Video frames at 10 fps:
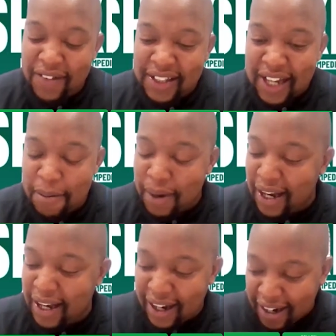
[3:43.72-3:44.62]
Every time
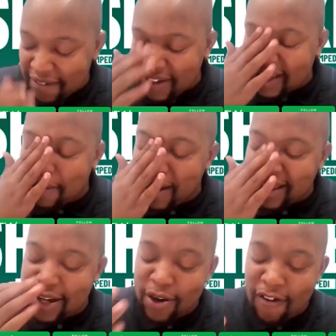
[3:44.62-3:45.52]
I
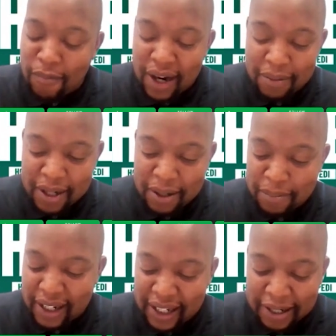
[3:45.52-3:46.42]
think of Mark
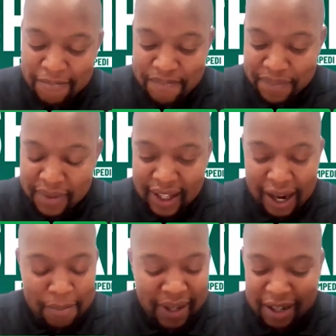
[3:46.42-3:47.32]
Mayambela,
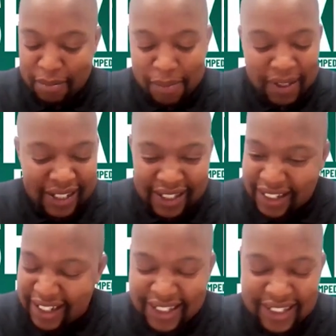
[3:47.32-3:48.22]
I mean, I remember the
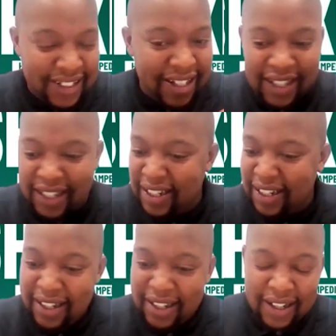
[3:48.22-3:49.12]
tricks, the
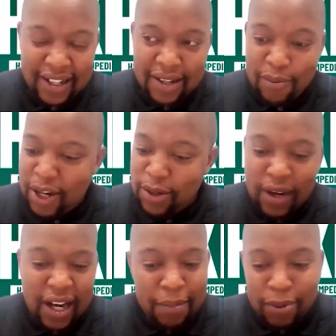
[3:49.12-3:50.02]
way
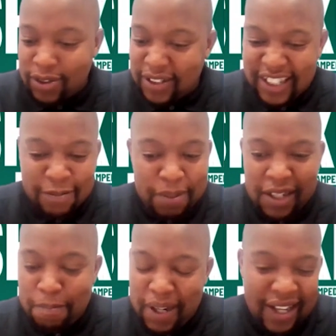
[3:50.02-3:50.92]
you were able to just
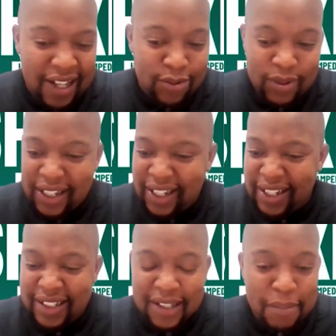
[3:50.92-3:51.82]
beat players with
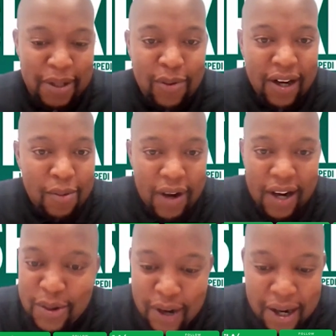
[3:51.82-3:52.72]
ease. I mean, what
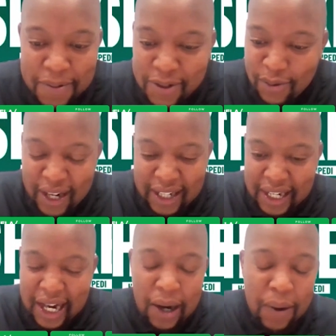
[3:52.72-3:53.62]
are you up to right
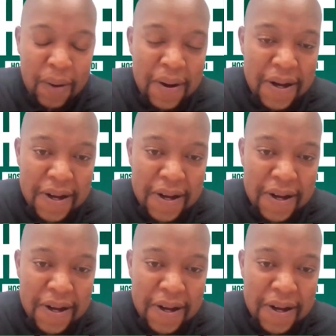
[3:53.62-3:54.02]
now?